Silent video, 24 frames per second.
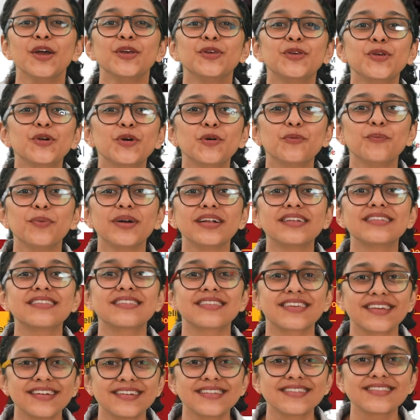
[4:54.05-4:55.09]
you build
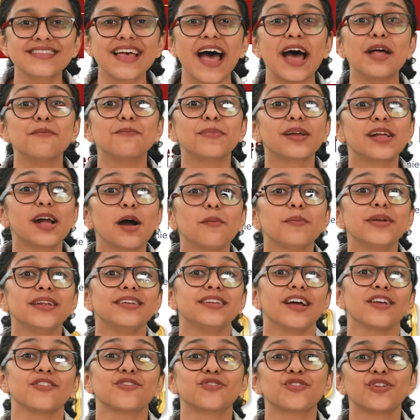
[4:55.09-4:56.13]
skills and become
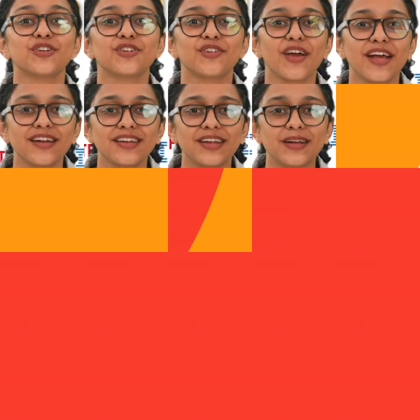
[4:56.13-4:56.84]
industry-ready.